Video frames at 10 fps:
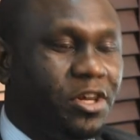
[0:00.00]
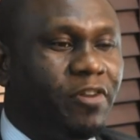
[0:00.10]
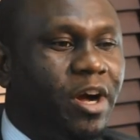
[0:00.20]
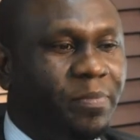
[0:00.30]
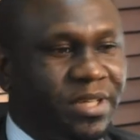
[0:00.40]

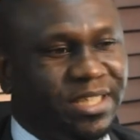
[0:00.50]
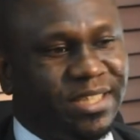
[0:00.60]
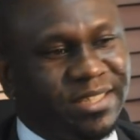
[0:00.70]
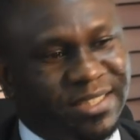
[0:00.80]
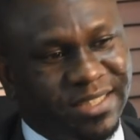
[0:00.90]
taking care of our
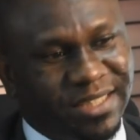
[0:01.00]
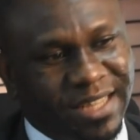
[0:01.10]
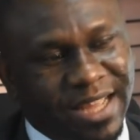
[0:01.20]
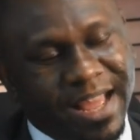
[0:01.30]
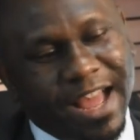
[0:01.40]

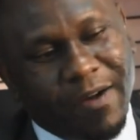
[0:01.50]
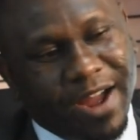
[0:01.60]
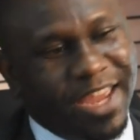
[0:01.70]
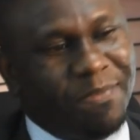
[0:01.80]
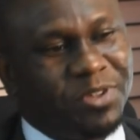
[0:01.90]
patients.
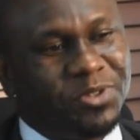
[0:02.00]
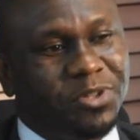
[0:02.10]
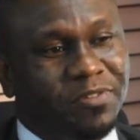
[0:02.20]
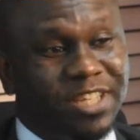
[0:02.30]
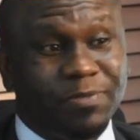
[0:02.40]
Our aim
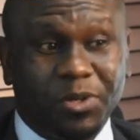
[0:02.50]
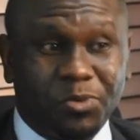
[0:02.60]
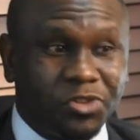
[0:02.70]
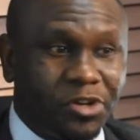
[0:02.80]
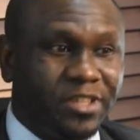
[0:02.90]
is to reverse
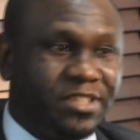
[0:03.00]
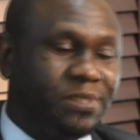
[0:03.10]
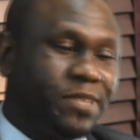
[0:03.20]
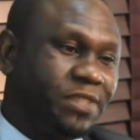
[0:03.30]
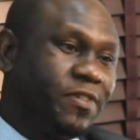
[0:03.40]
medical
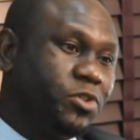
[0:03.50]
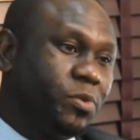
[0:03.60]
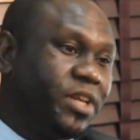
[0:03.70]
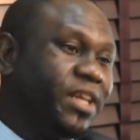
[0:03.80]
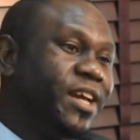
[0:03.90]
tourism as
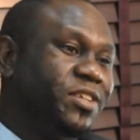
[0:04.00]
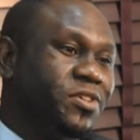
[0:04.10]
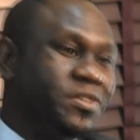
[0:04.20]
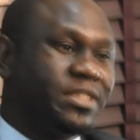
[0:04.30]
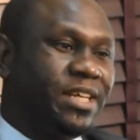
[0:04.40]
far as orthopedic
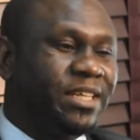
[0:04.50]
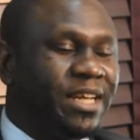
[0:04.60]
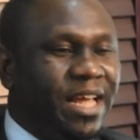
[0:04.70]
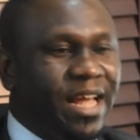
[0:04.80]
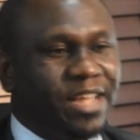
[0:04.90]
care is
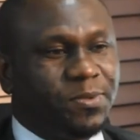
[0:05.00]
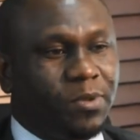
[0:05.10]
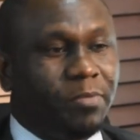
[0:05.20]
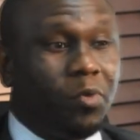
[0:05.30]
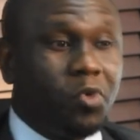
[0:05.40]
concerned
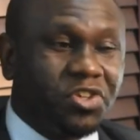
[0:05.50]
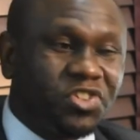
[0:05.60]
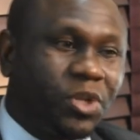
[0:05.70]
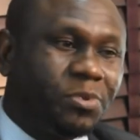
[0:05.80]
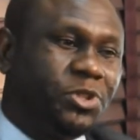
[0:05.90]
and to become a
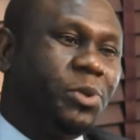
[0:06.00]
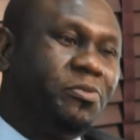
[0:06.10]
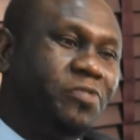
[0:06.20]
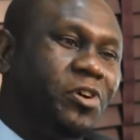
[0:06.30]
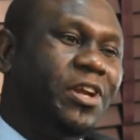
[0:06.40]
one-stop
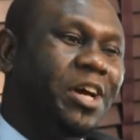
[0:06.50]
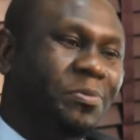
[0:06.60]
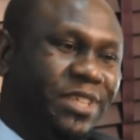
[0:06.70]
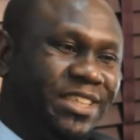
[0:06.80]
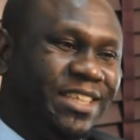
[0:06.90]
shop for
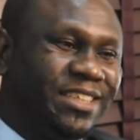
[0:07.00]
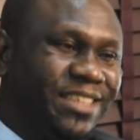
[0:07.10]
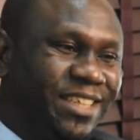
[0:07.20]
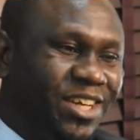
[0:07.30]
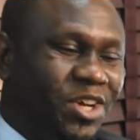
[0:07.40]
all our
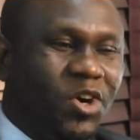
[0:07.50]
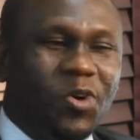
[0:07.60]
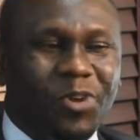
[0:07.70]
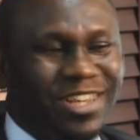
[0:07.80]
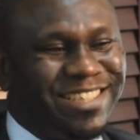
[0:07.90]
patients.
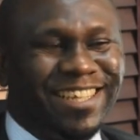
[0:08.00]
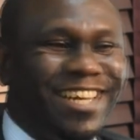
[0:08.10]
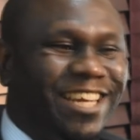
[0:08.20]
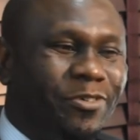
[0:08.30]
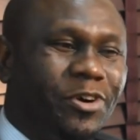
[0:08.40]

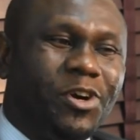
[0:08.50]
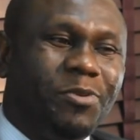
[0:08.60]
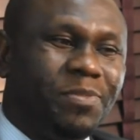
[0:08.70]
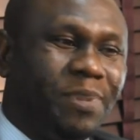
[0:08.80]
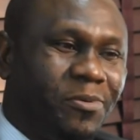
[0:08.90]
Once again,
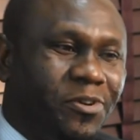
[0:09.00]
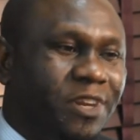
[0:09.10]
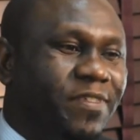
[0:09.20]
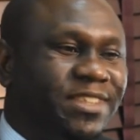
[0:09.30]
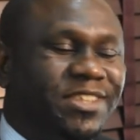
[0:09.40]
welcome to
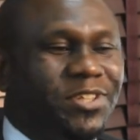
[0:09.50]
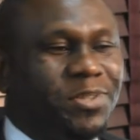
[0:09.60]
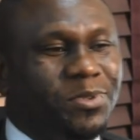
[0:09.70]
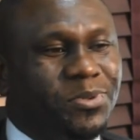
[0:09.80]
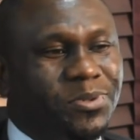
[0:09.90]
Babcock University
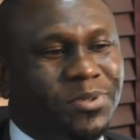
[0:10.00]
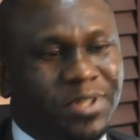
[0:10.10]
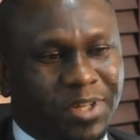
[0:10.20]
Teaching Hospital.